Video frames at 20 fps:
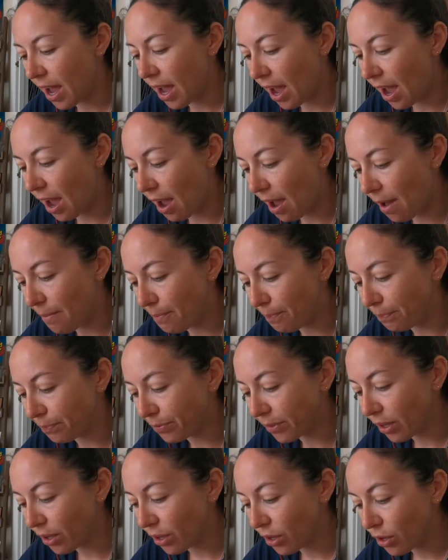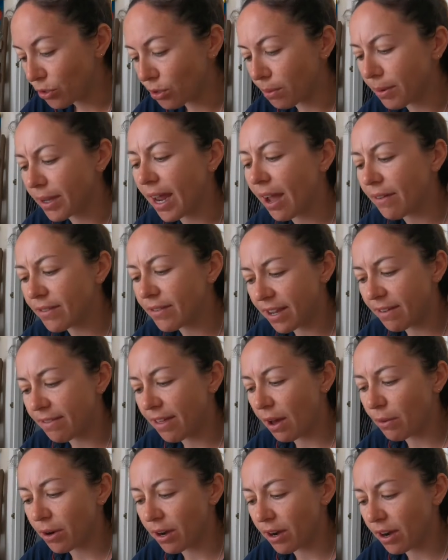So I'm going to have to give
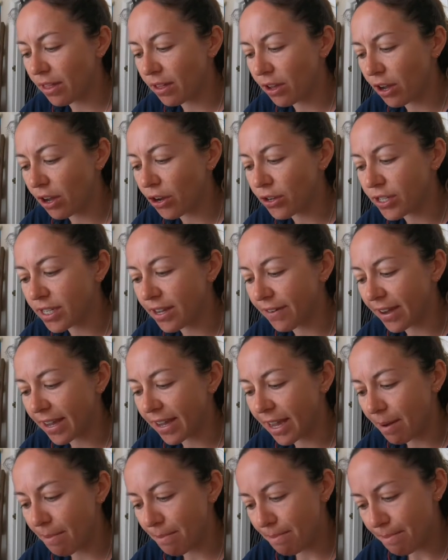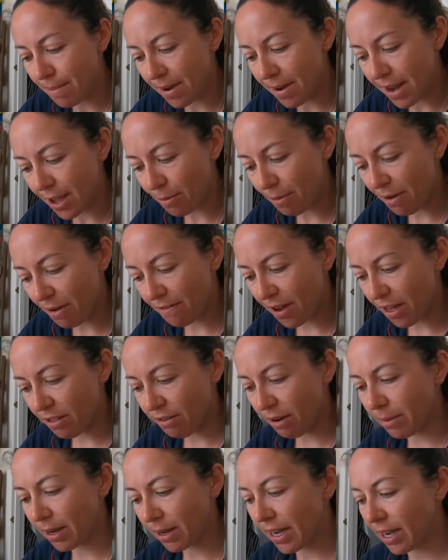that one another go, see if I can get a little bit
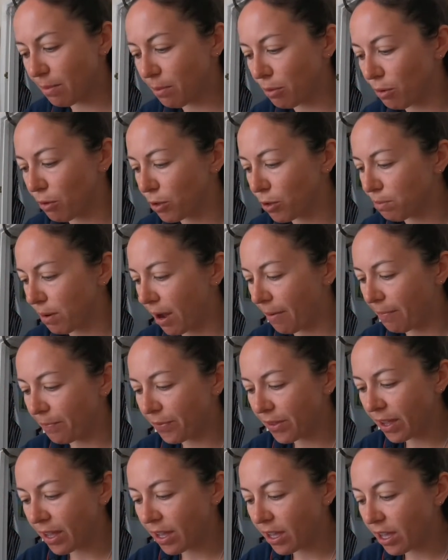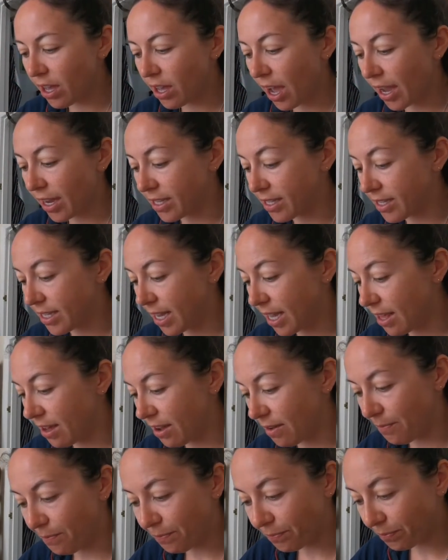further up the leaderboard, but I can see
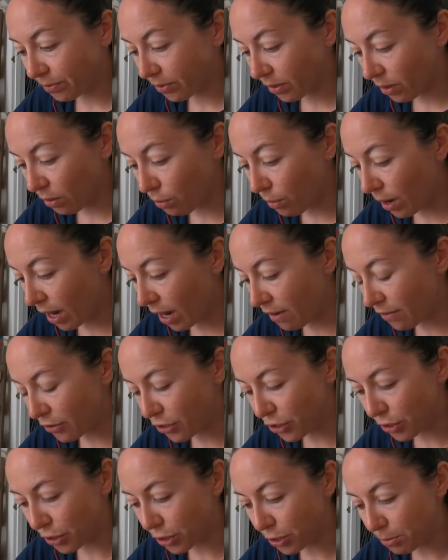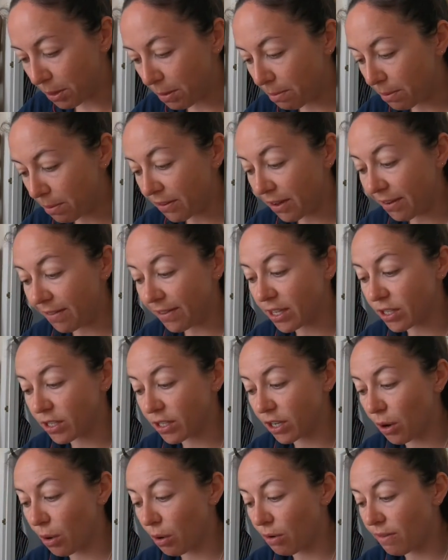that well over 200 people have given this
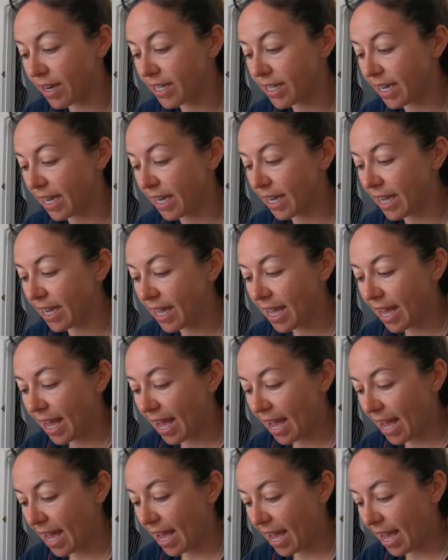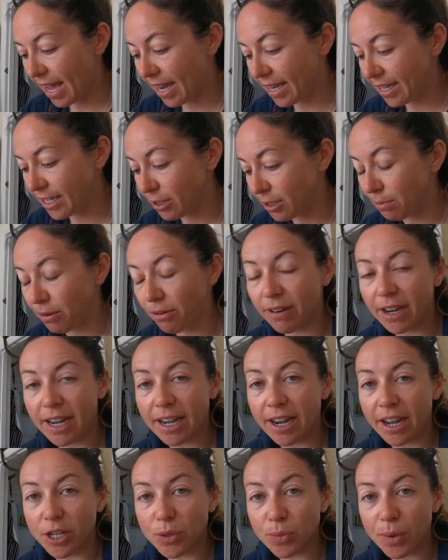a go already, and it'd be a really
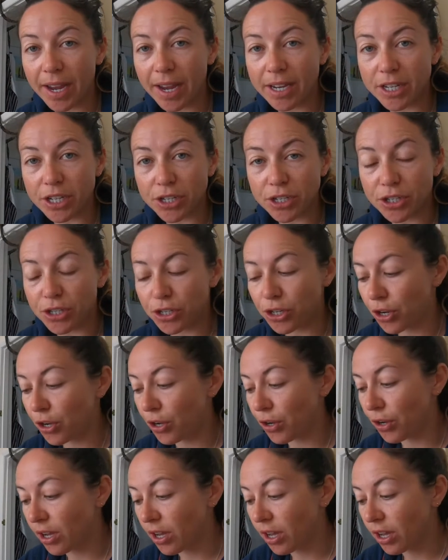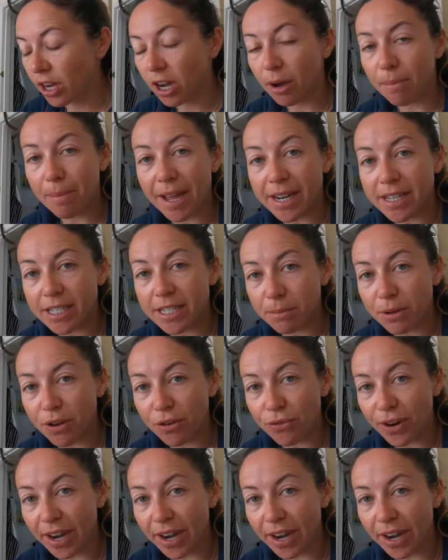nice way just to compare to some of your